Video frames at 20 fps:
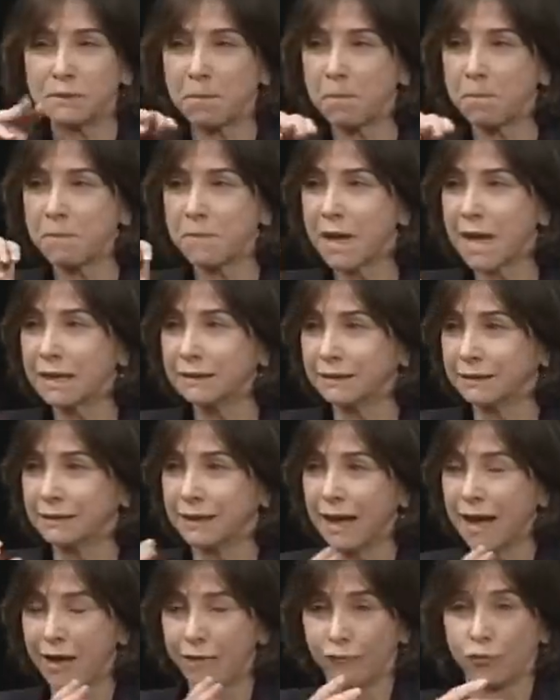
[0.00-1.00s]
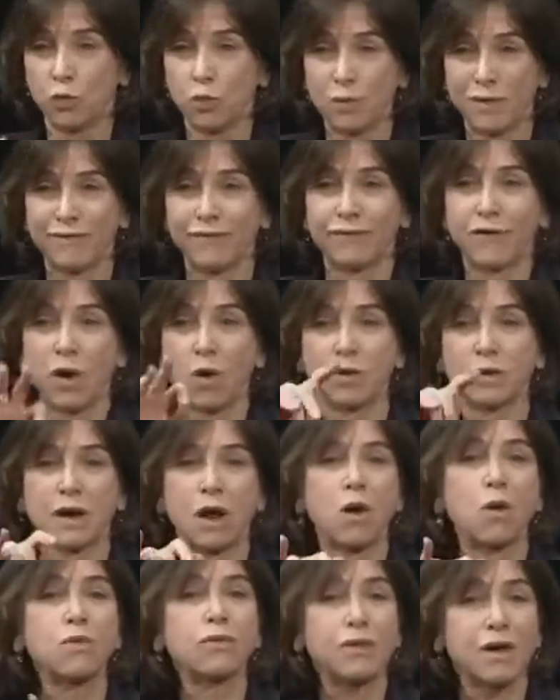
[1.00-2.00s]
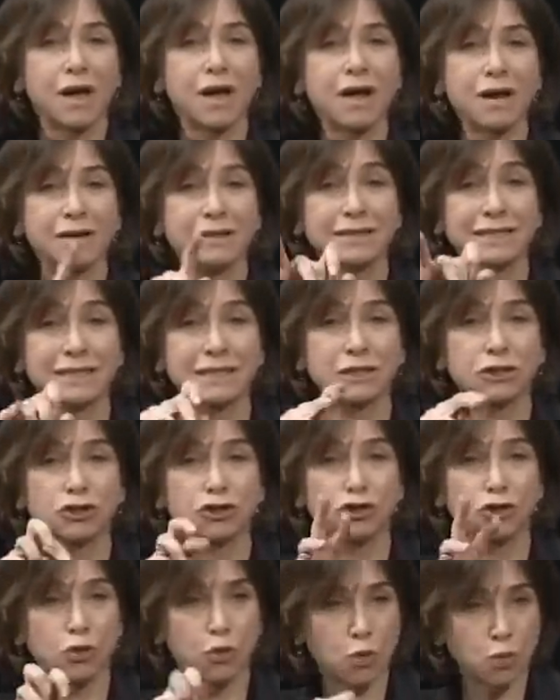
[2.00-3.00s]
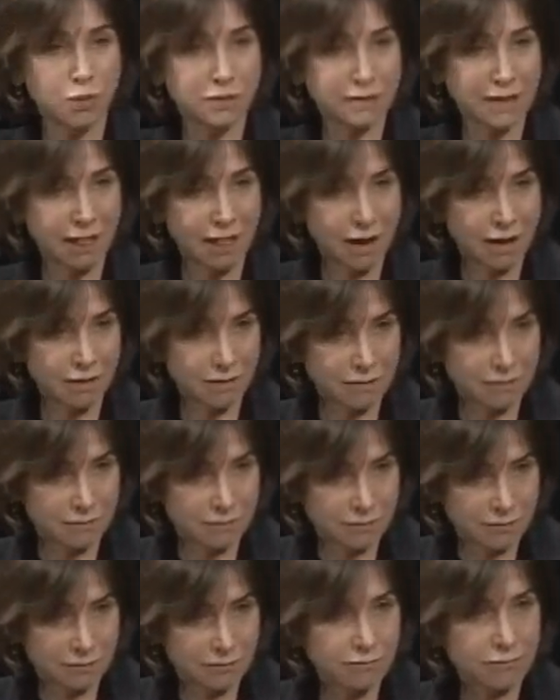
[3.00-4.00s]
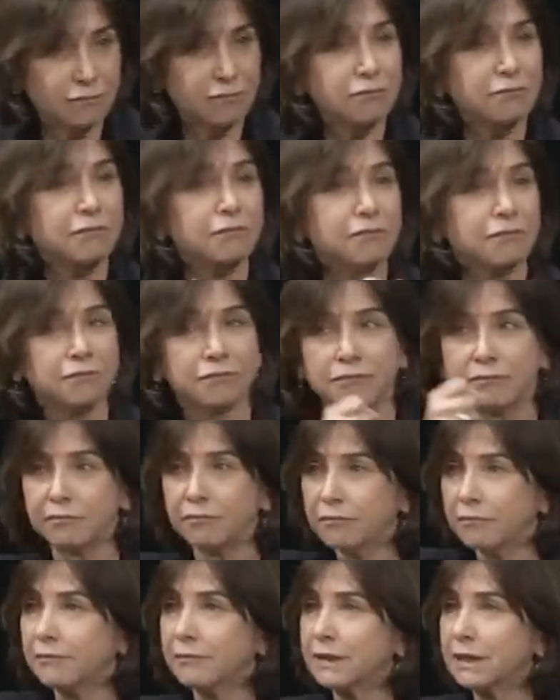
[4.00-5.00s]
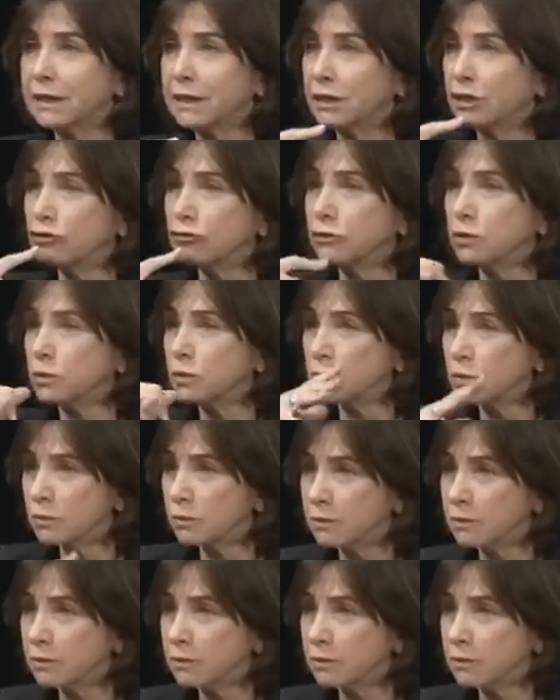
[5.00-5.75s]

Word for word: you know, the whole campus was a mess after we found out that uh, Zinser was elected.